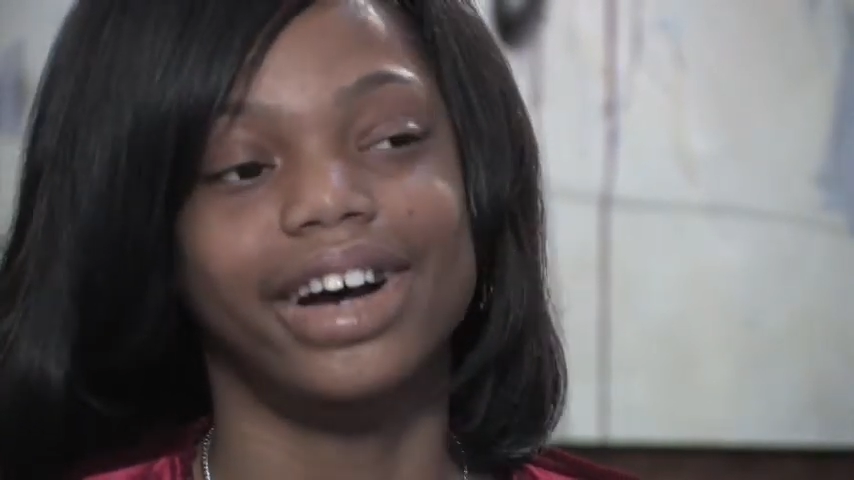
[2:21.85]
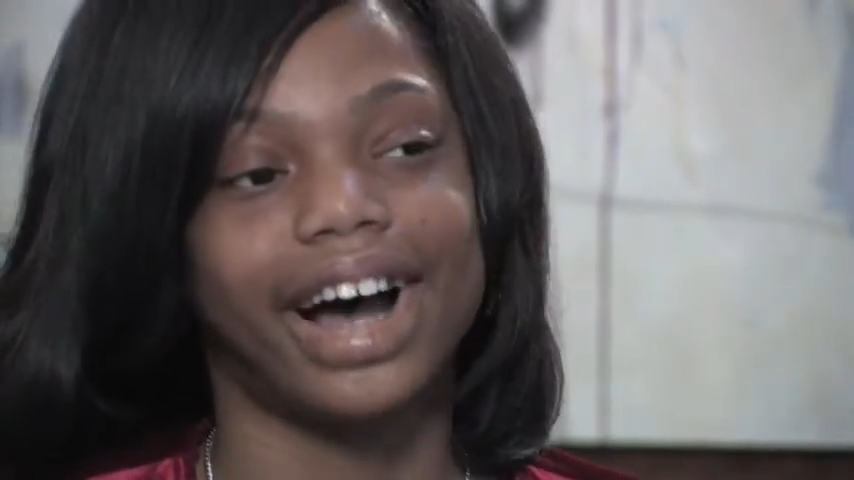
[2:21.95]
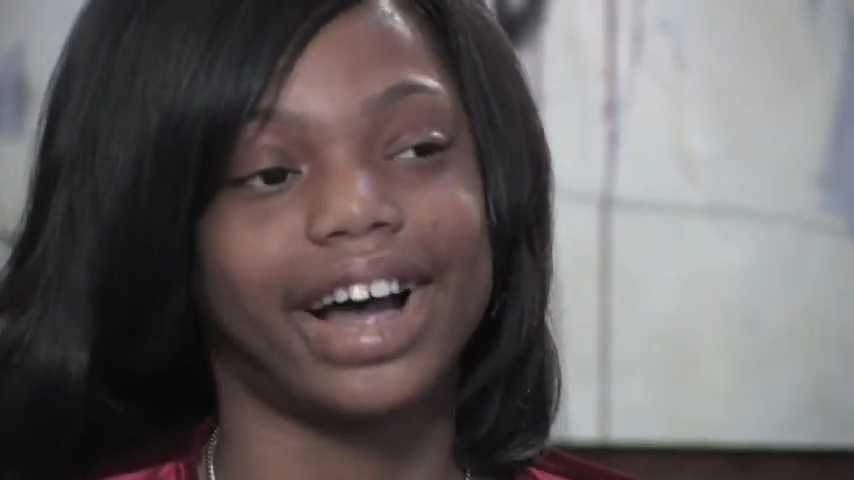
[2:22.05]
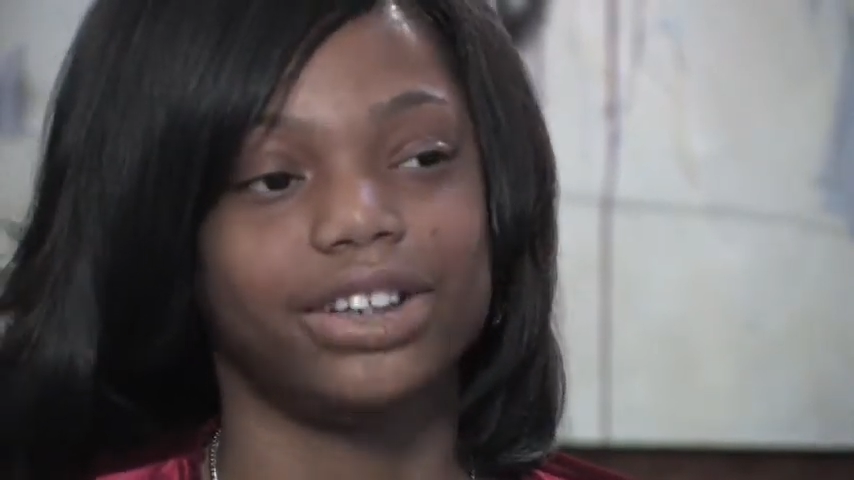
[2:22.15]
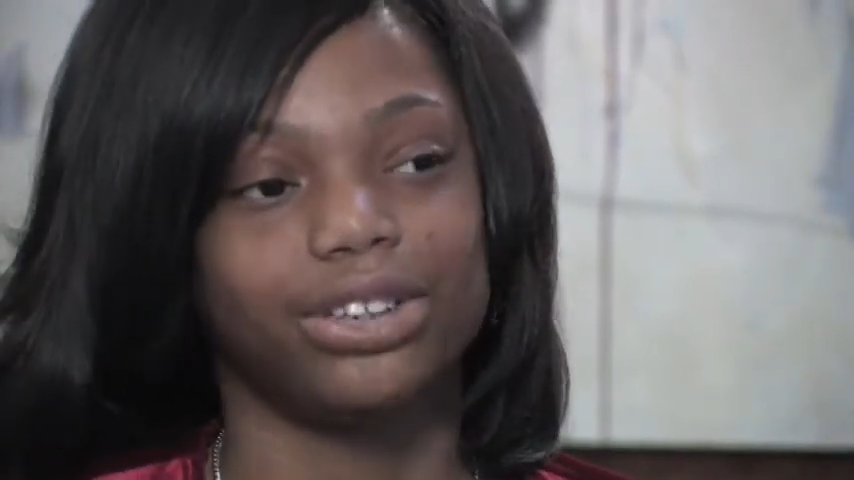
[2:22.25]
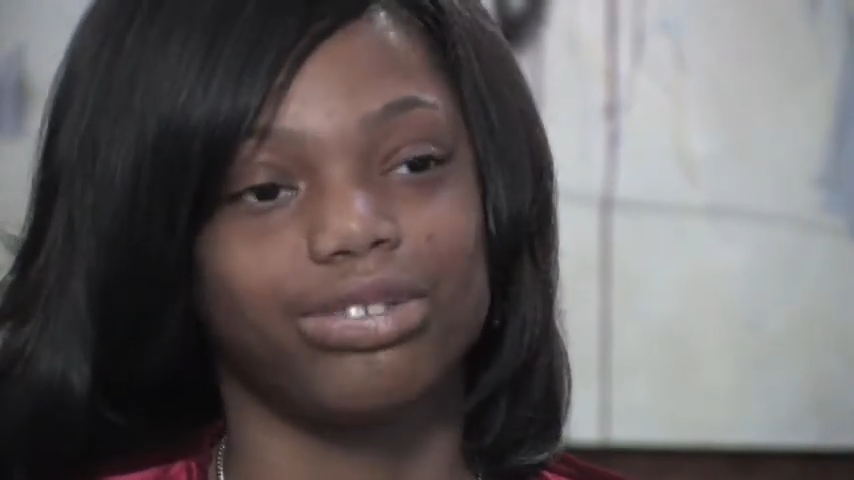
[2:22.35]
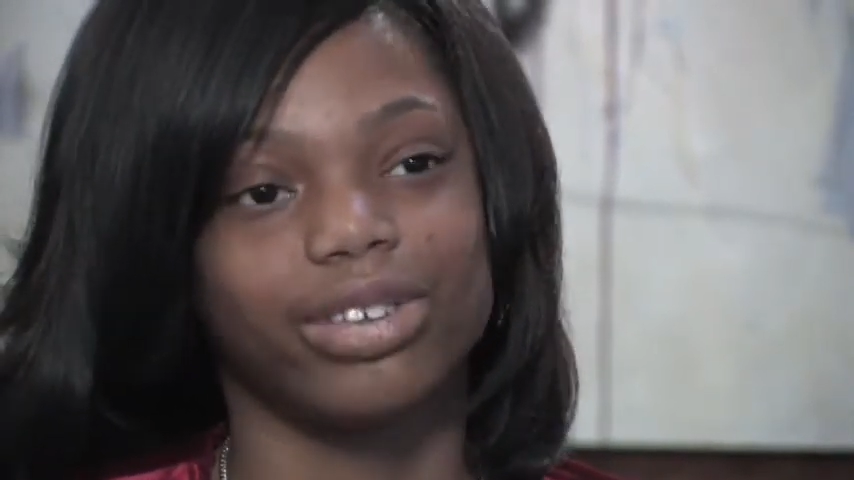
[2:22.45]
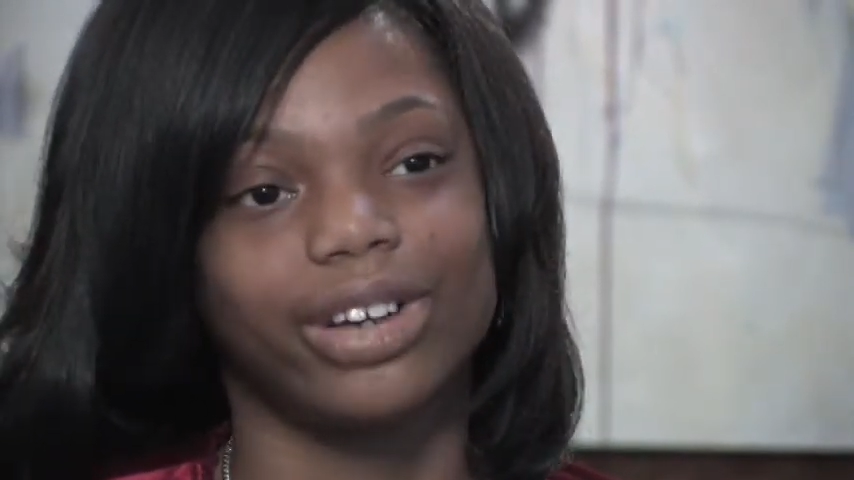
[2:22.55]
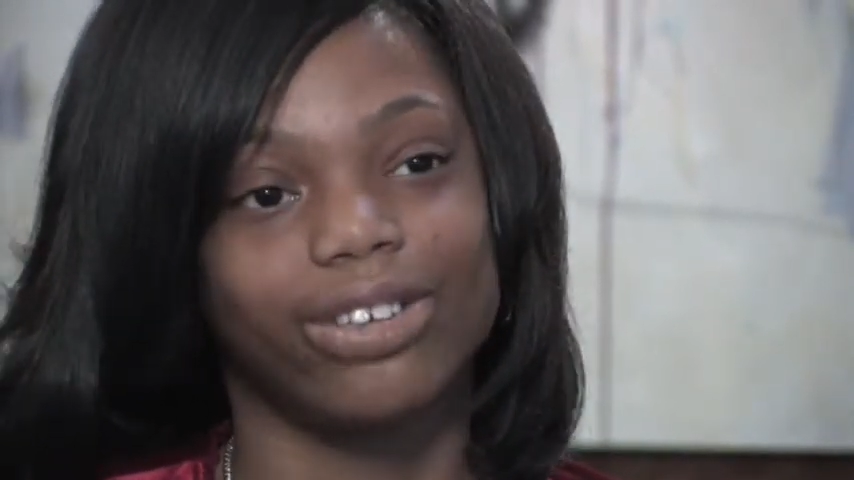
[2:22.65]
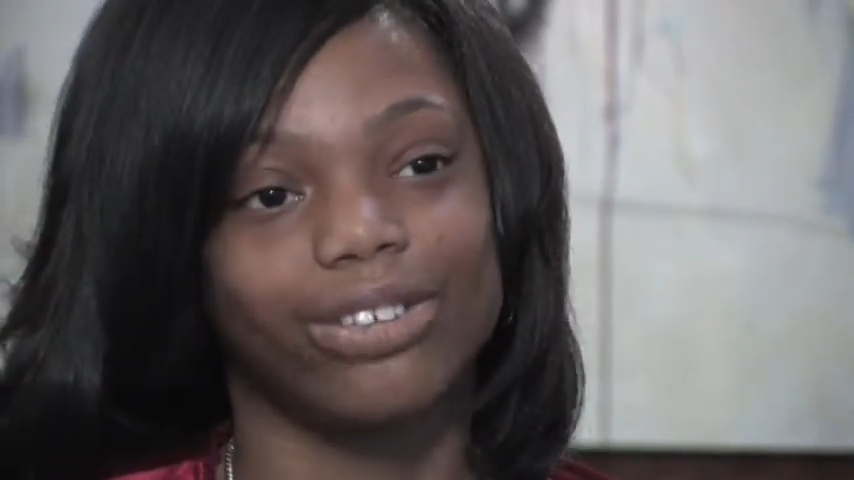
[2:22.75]
I just
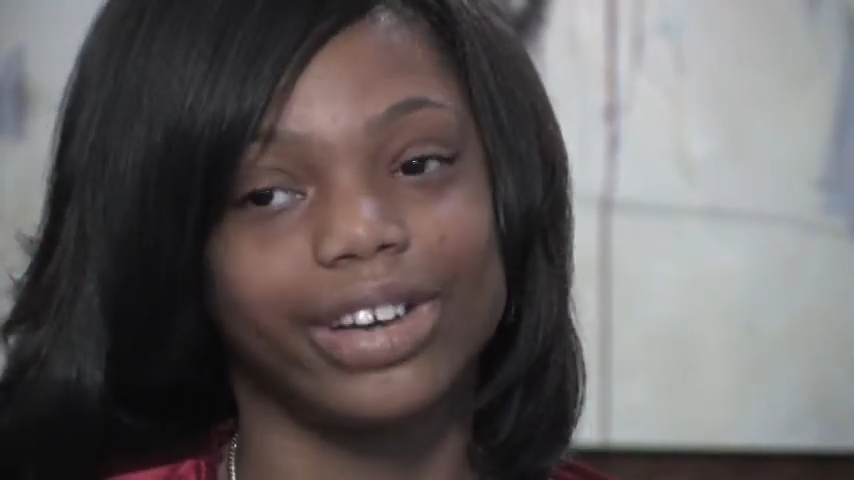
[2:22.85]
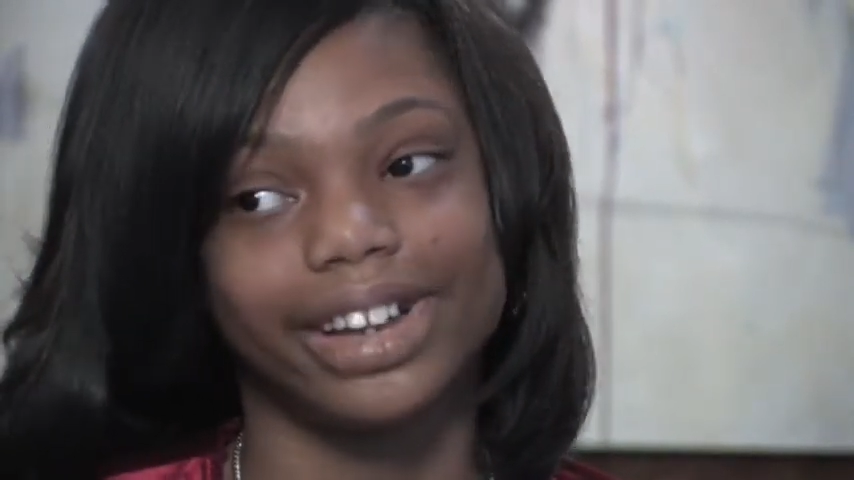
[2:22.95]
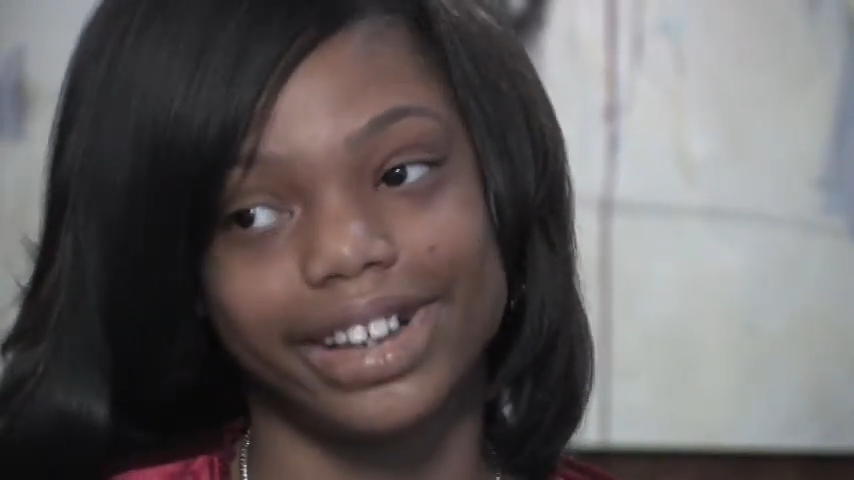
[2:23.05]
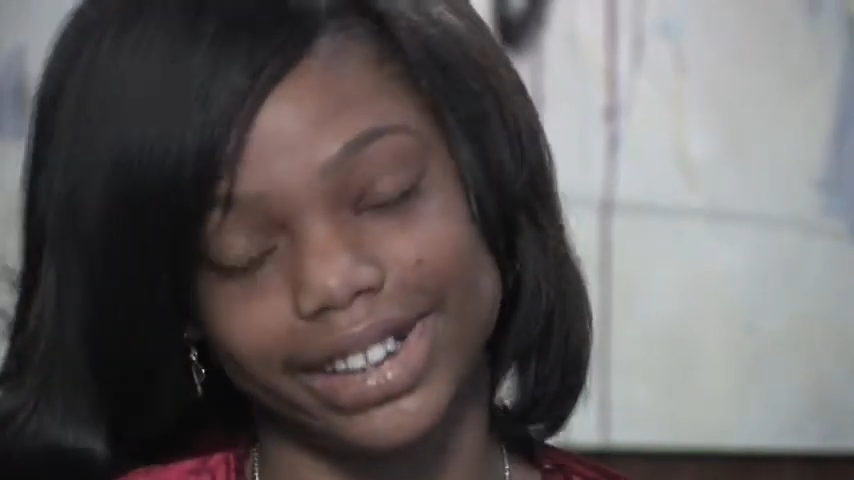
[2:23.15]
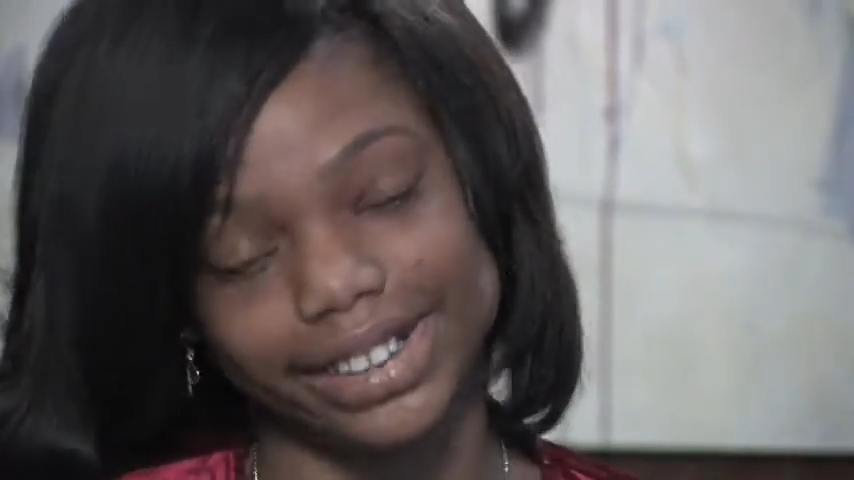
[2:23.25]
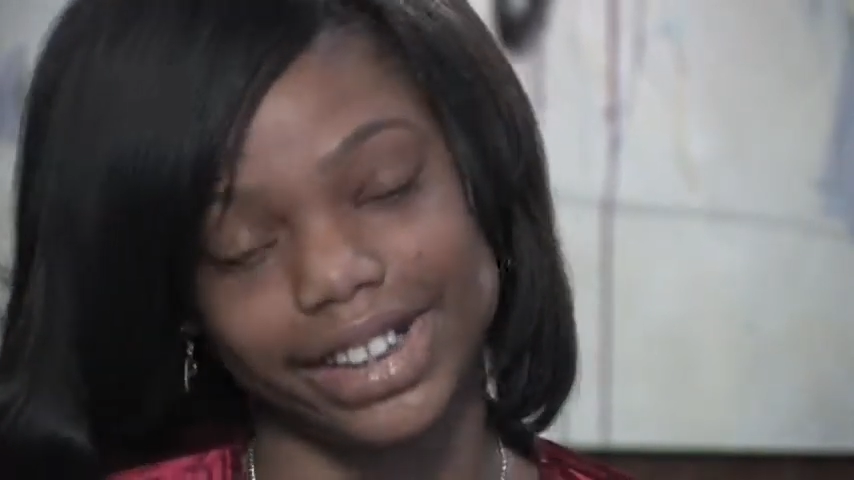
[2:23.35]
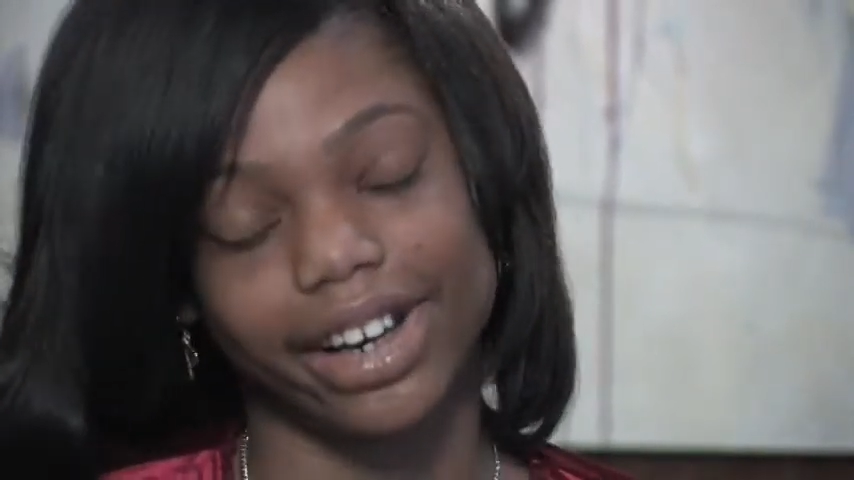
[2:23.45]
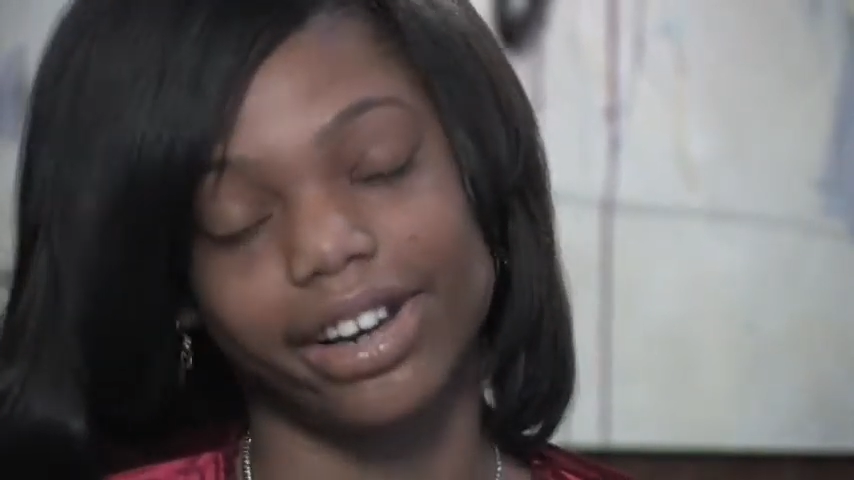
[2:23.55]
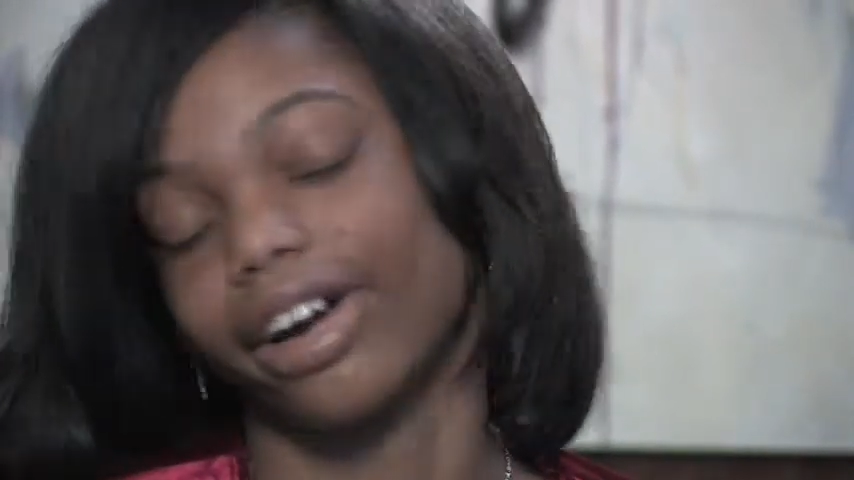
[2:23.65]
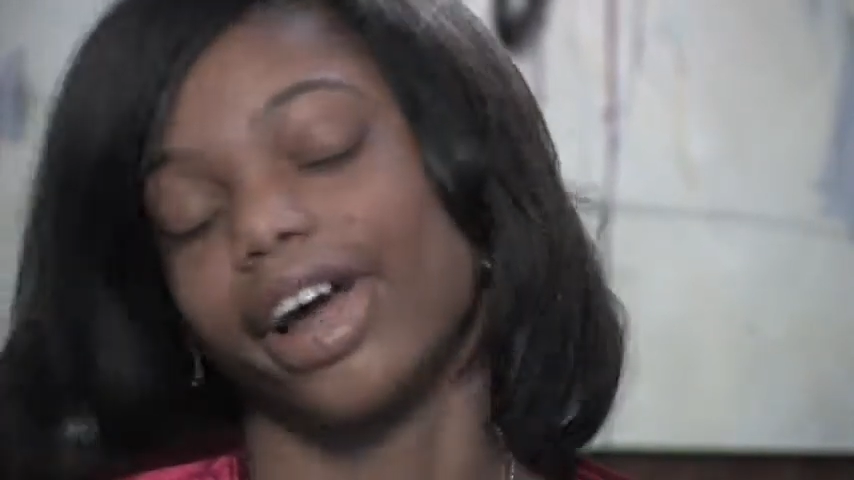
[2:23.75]
feel really
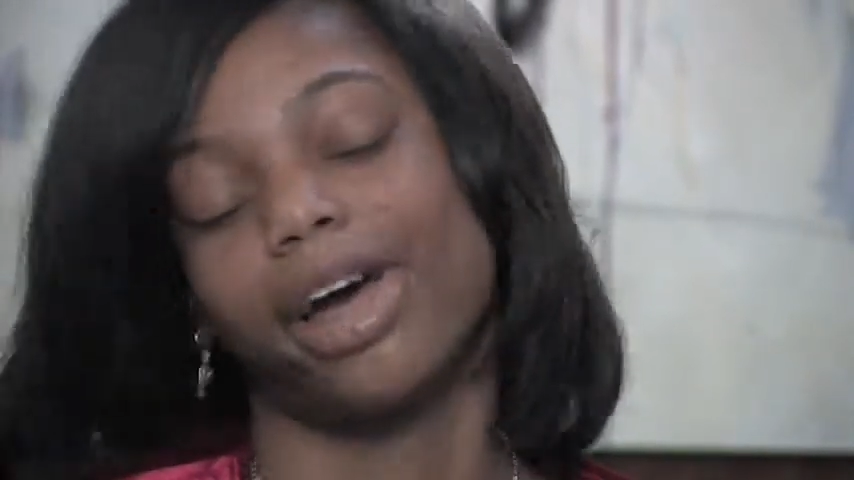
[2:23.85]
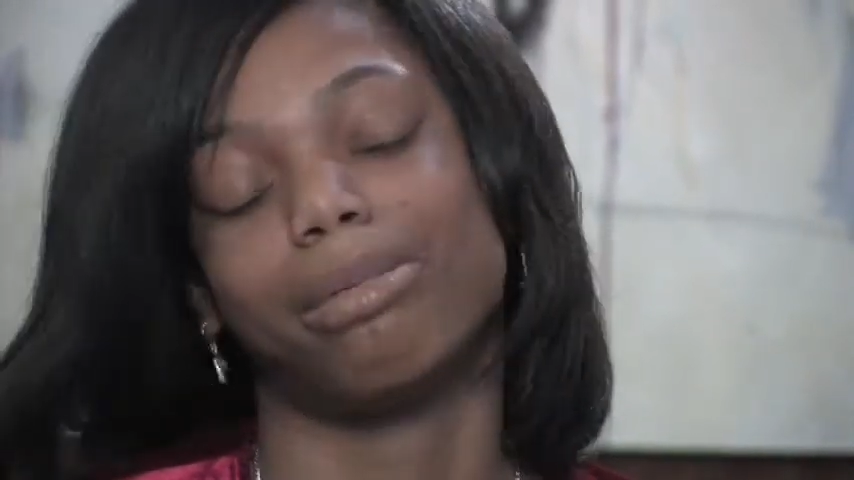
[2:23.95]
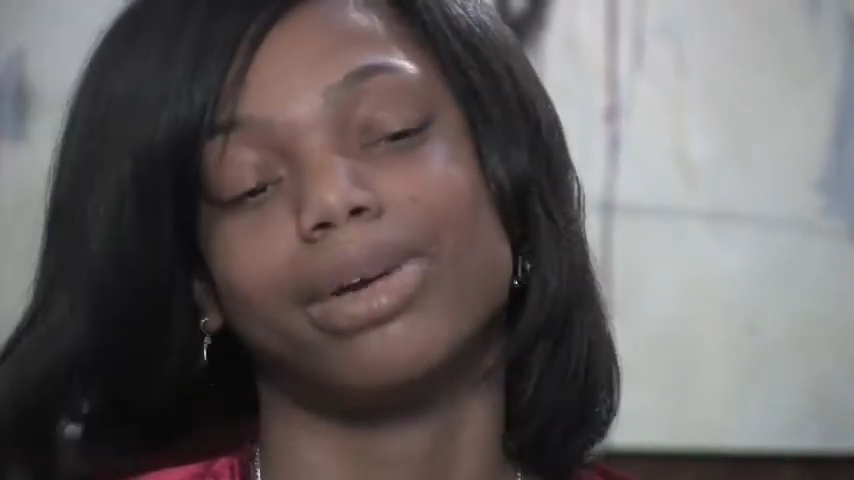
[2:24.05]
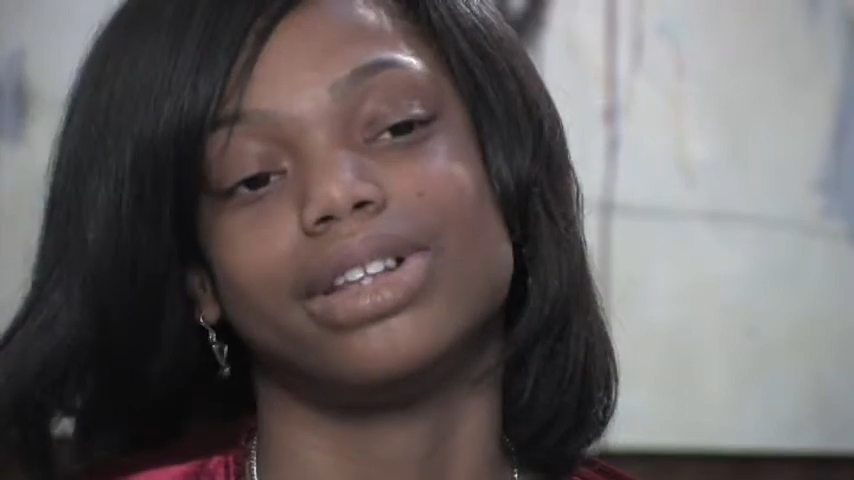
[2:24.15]
excited or happy